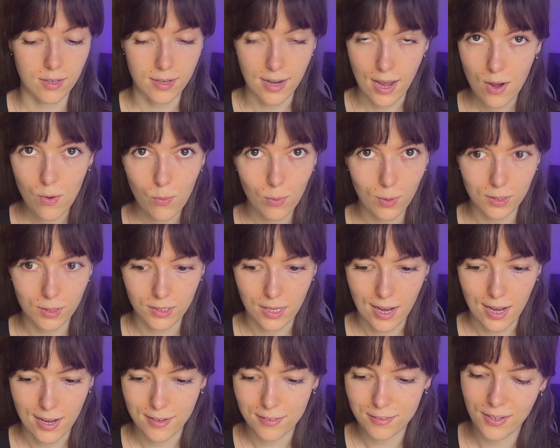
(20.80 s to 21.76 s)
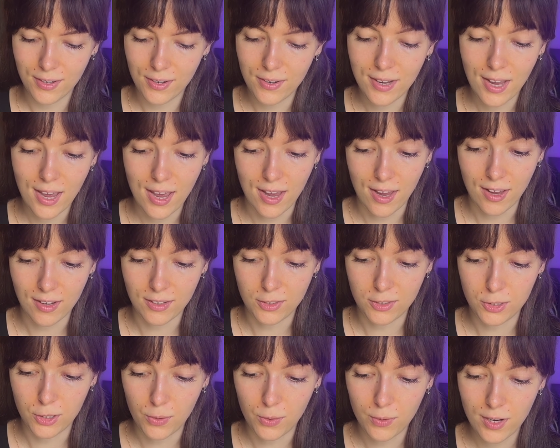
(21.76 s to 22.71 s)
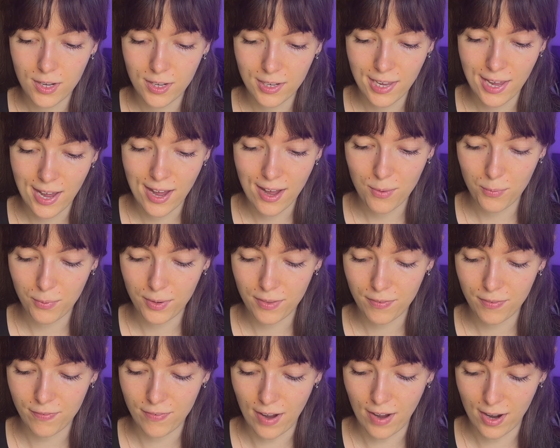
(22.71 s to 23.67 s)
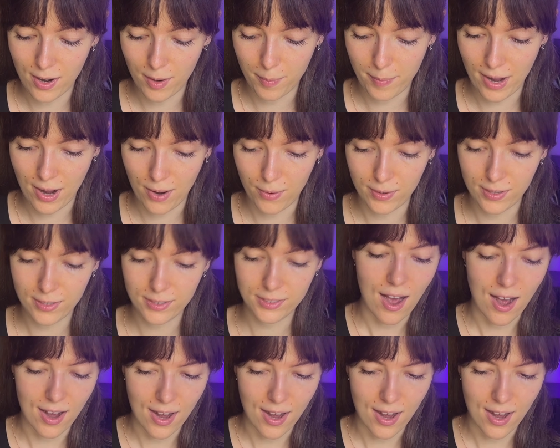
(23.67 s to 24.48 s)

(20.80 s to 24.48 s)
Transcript: Now we're live. Okay, donut cat with fire powers.